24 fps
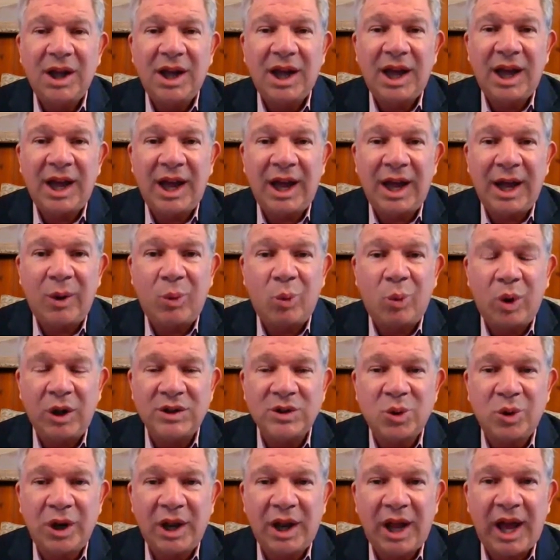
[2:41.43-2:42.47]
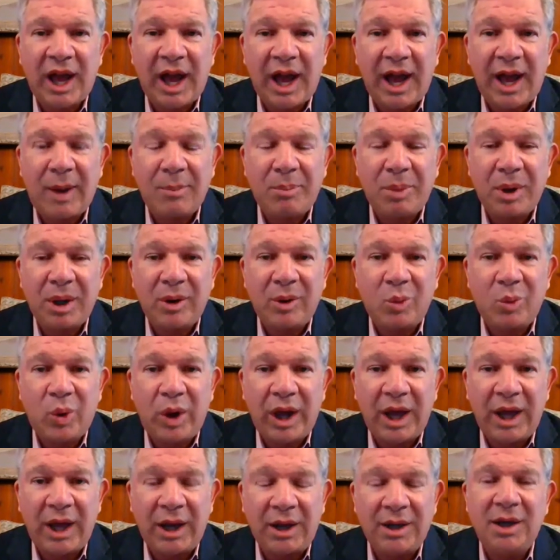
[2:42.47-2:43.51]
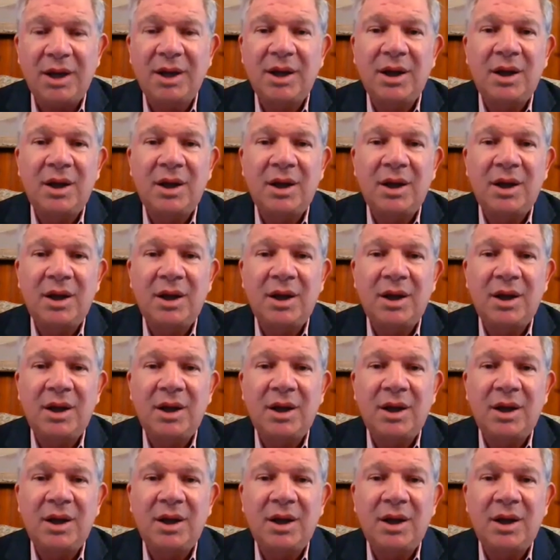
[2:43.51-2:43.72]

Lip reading: and what's going to happen when